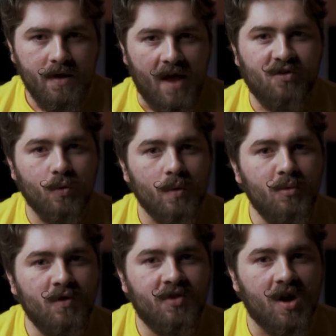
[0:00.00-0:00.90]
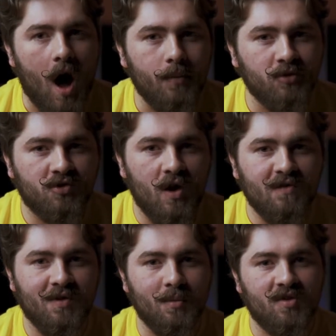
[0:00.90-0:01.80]
As you remove the
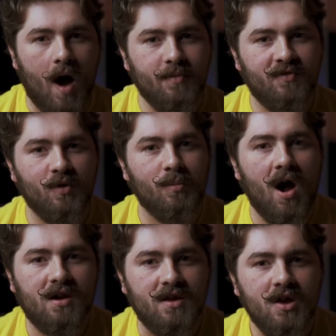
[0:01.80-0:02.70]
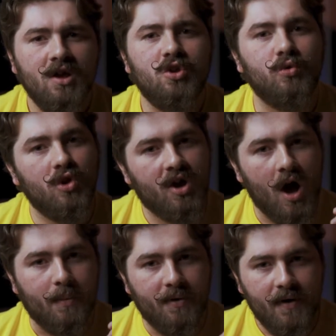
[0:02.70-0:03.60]
cobblestone from the top of your body, you look
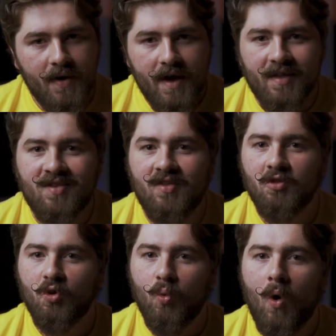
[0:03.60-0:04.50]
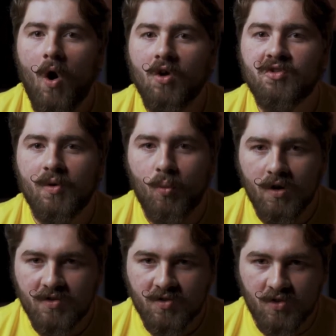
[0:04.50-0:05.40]
up and see that the walls that
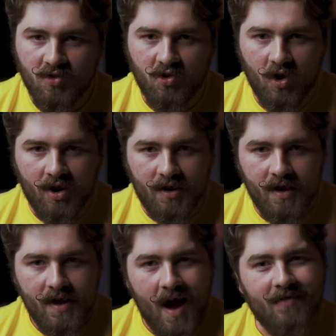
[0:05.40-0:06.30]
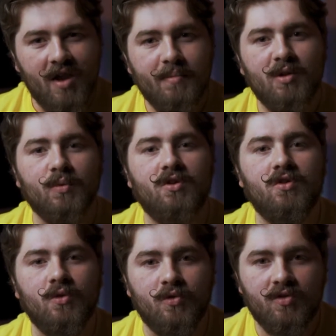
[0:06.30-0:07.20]
once stood sturdy have now been
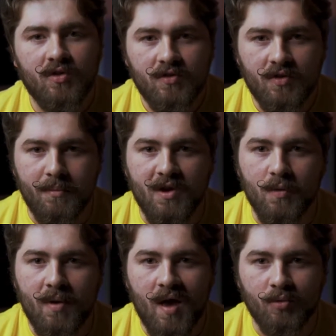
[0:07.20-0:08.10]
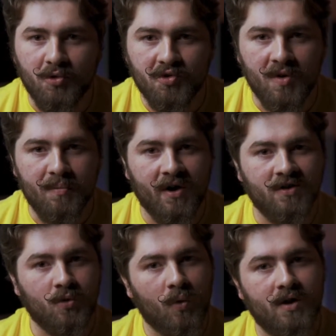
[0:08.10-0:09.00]
reduced to mere pebbles
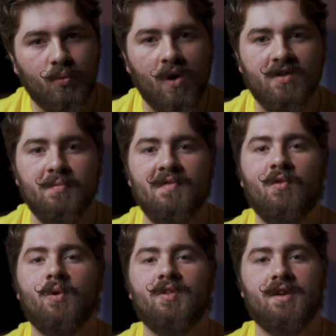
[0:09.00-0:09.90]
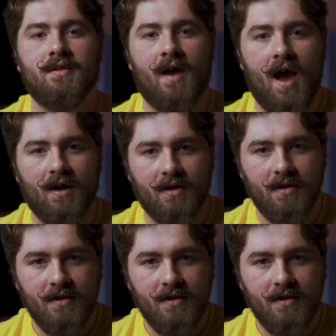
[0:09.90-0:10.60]
compared to what it was before the attack.